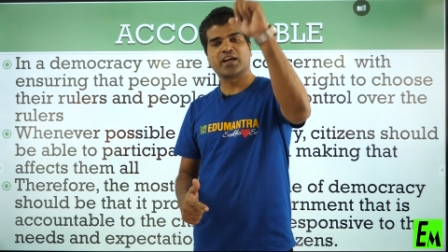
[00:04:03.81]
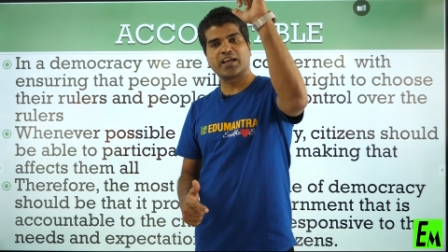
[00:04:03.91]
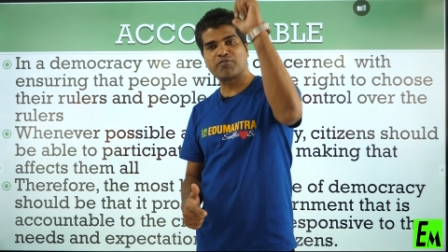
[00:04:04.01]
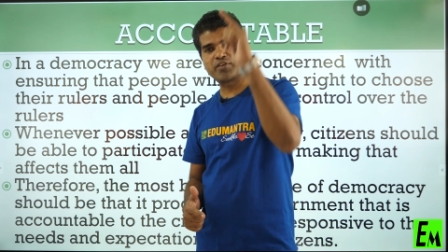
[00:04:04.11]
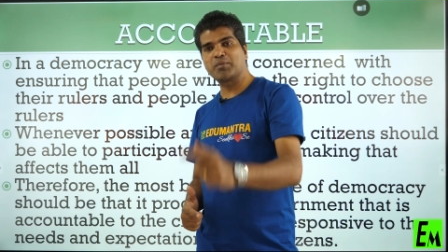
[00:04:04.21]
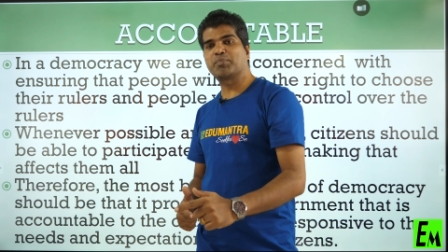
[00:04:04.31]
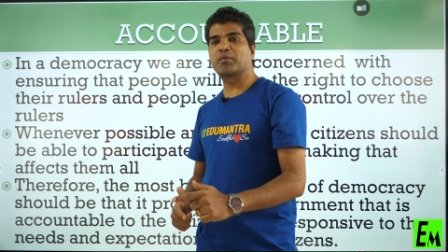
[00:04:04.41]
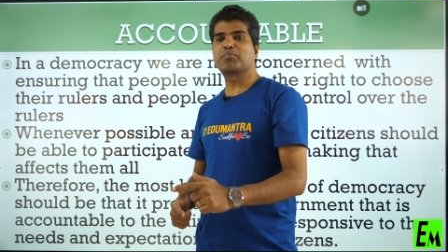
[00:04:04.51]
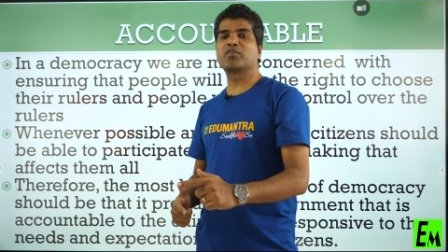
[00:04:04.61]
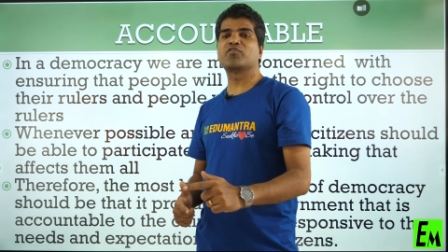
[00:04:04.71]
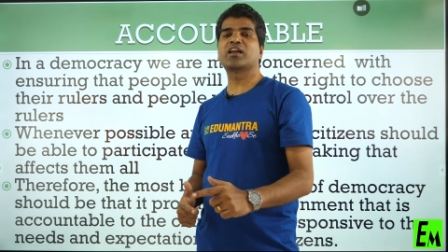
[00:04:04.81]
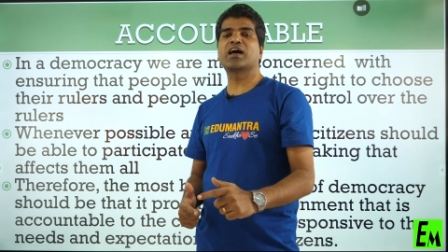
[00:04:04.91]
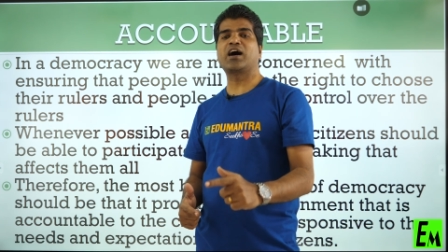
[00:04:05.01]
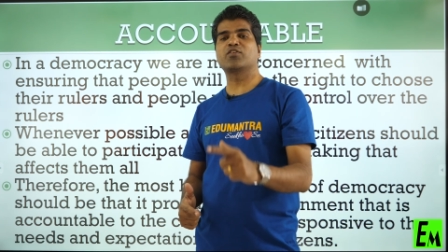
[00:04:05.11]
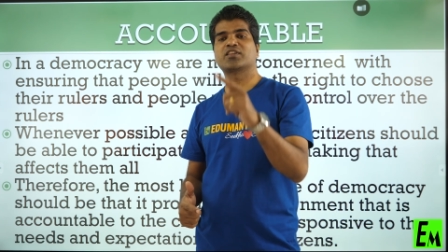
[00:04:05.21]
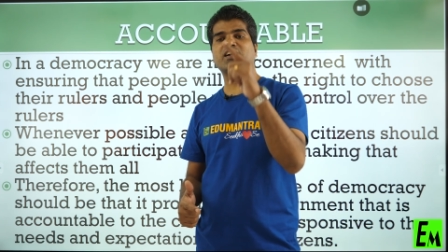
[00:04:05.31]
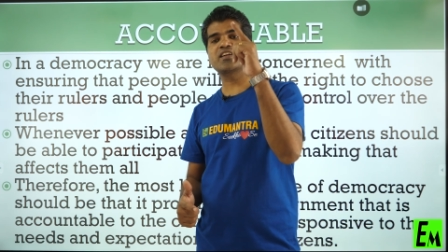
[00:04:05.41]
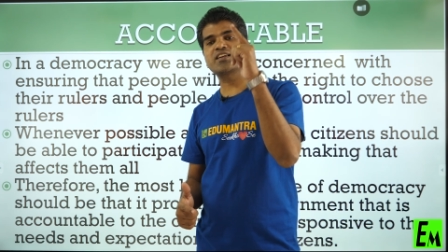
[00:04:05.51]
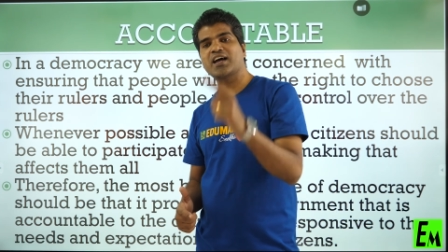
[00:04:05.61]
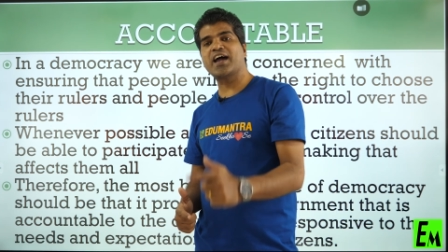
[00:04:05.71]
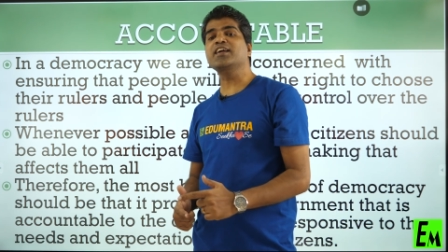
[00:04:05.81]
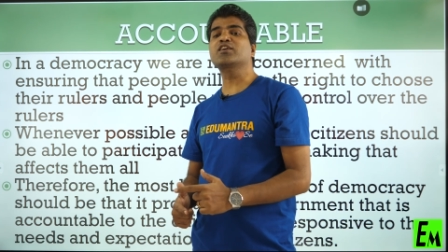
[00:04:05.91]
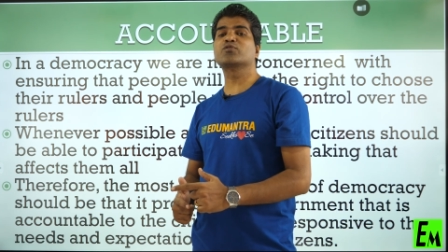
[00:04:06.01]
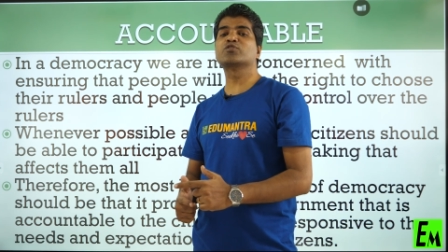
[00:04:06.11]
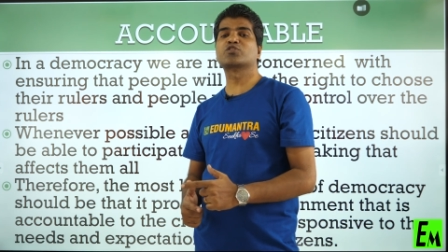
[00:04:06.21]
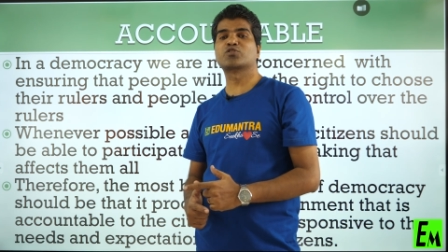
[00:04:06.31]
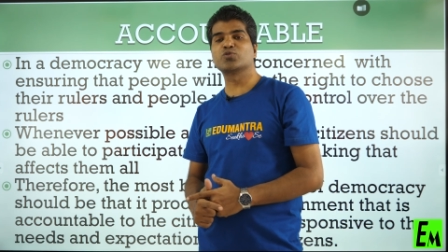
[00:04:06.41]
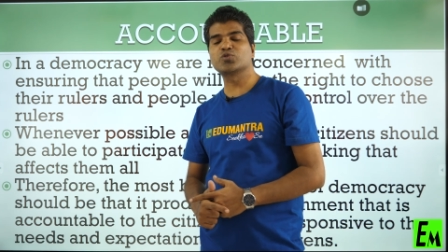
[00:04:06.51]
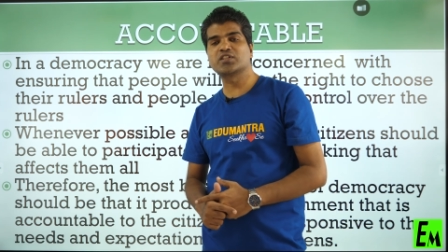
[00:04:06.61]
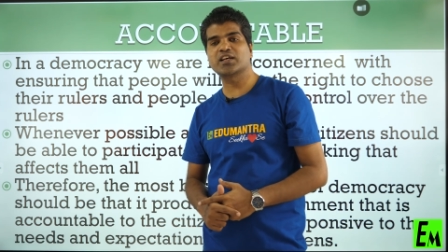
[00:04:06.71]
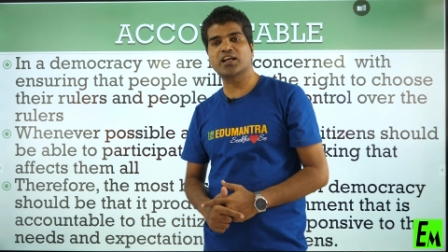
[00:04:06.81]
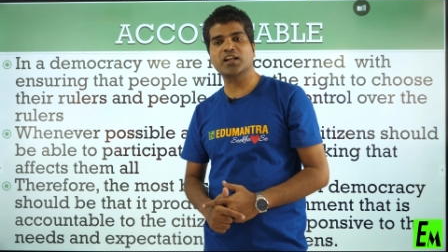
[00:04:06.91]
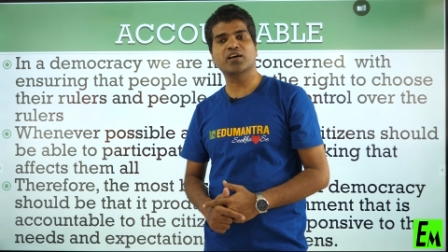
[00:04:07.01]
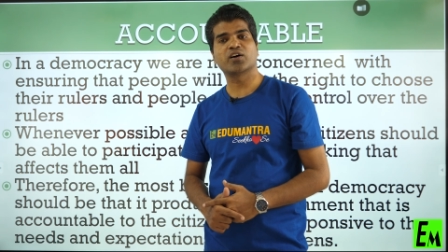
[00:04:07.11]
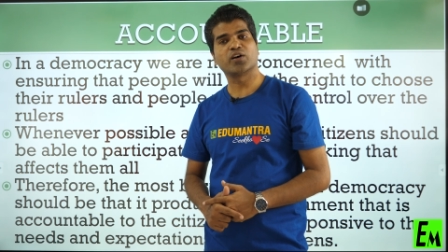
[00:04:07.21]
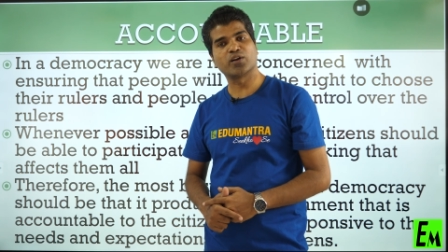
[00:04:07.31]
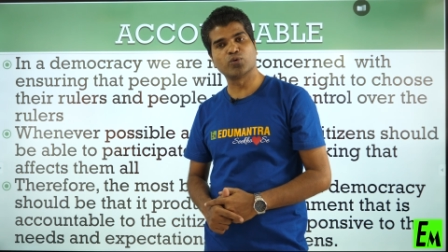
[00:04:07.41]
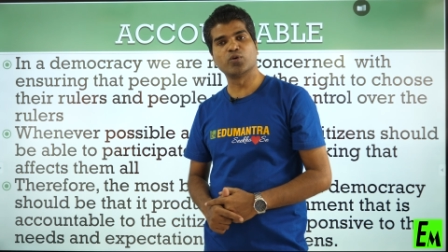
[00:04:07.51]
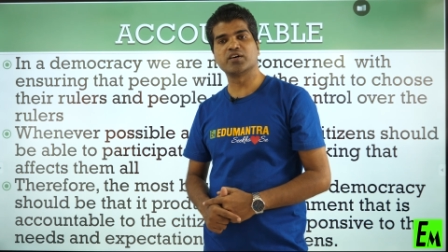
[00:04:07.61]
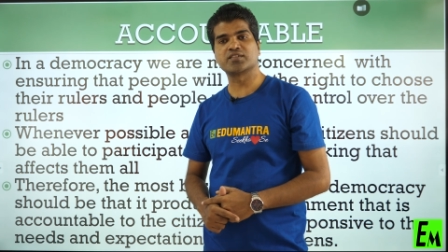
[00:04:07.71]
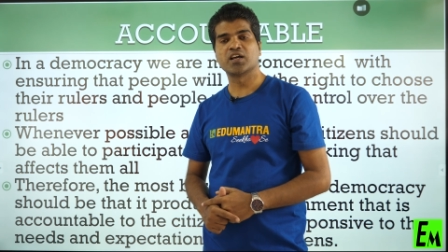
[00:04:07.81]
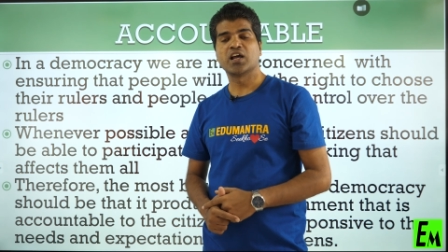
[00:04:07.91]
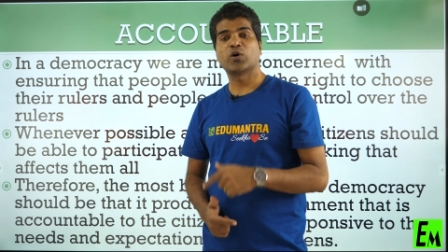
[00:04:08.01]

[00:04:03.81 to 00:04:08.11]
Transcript: every people will have the right to choose their rulers,